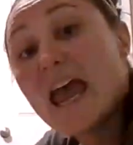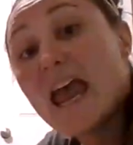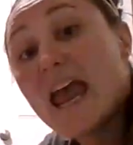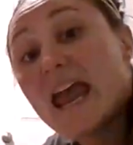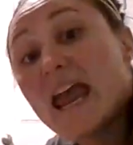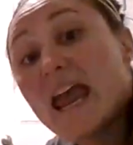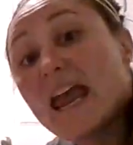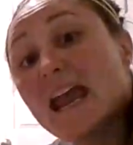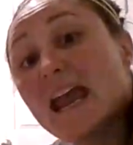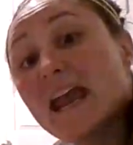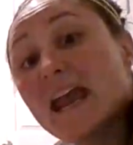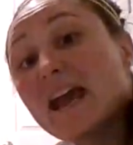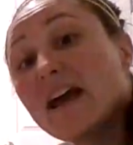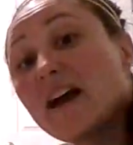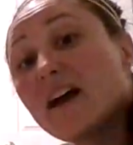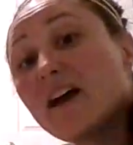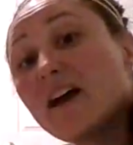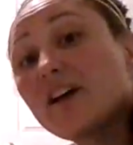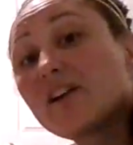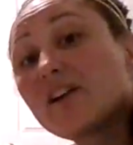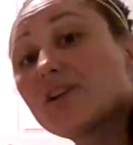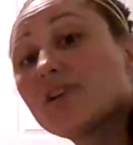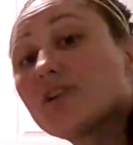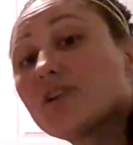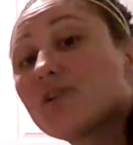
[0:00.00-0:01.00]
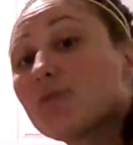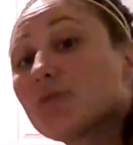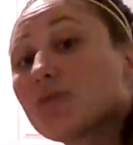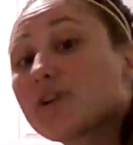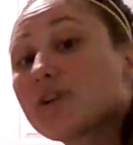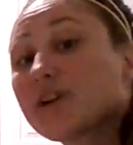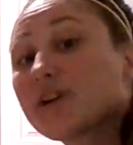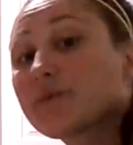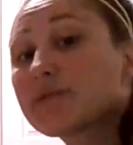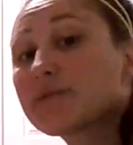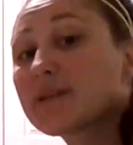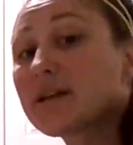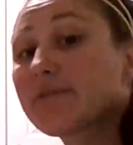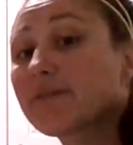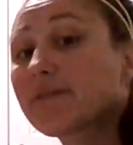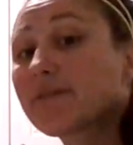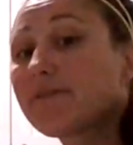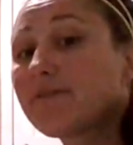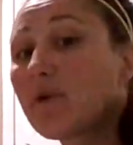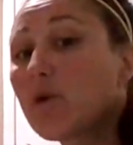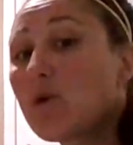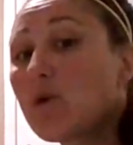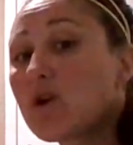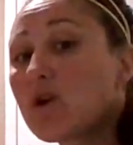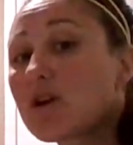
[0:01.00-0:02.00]
and what comes after
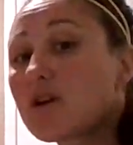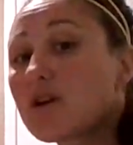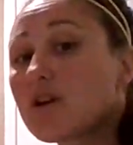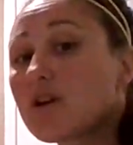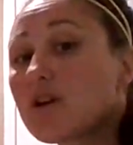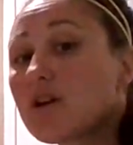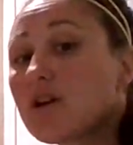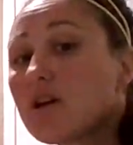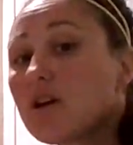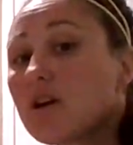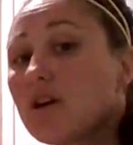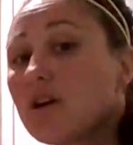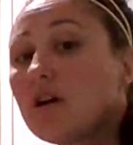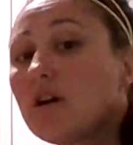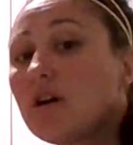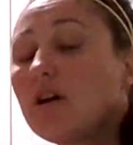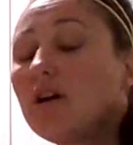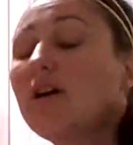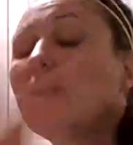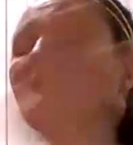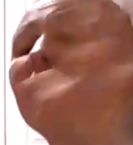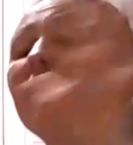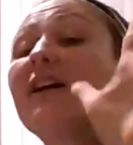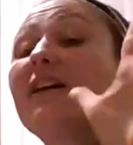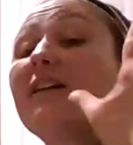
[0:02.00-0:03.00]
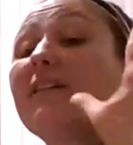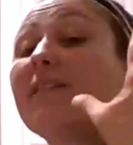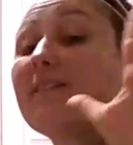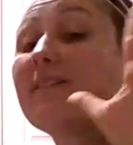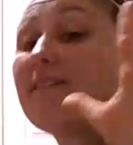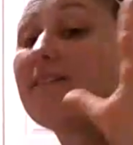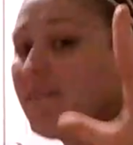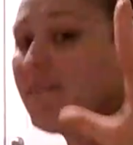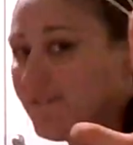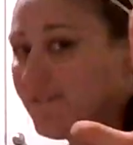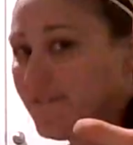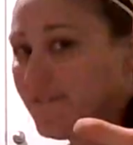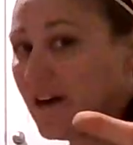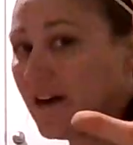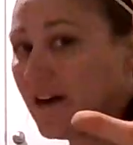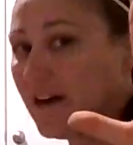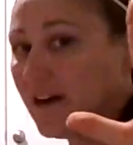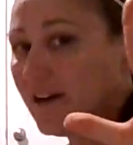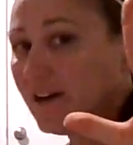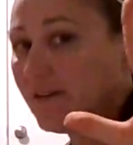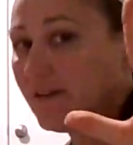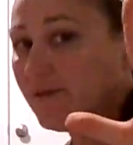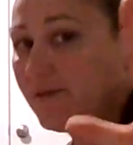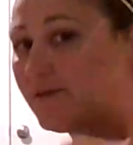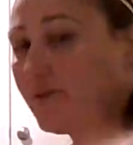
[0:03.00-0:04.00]
4? 5.
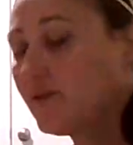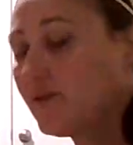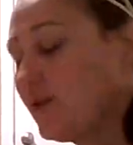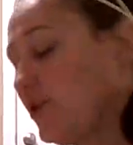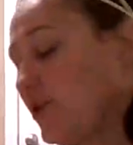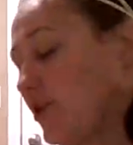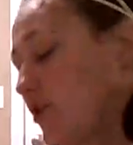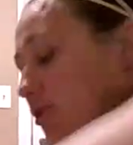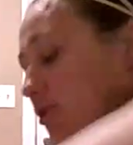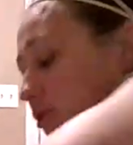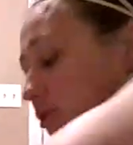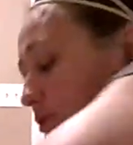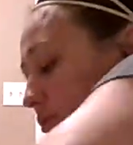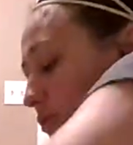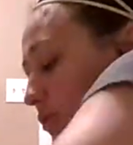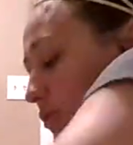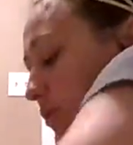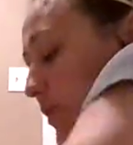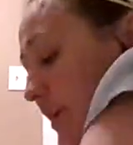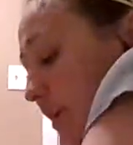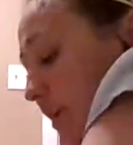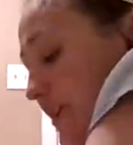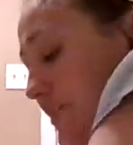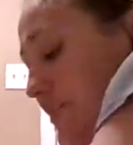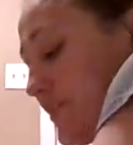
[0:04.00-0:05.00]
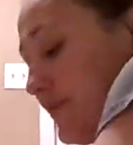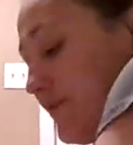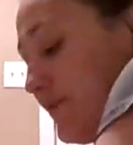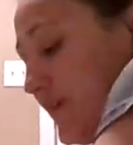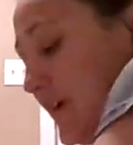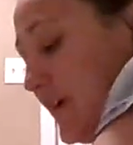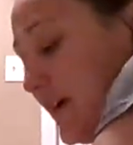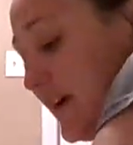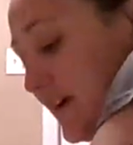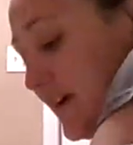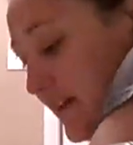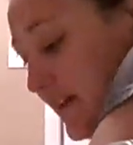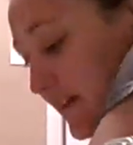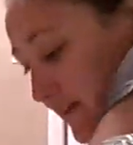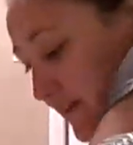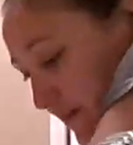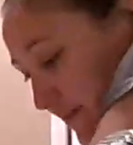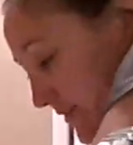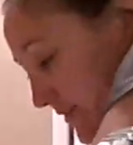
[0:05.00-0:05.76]
We got to 5.